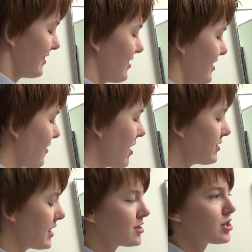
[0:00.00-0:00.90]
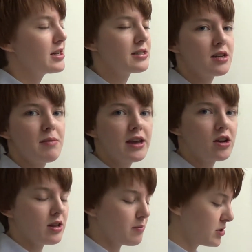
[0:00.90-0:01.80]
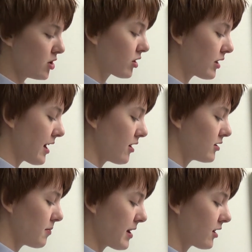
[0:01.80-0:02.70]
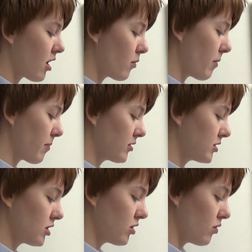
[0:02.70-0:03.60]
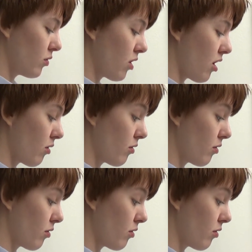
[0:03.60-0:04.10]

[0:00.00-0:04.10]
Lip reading: No, the foundation is to make your lips look lighter, depending on what person you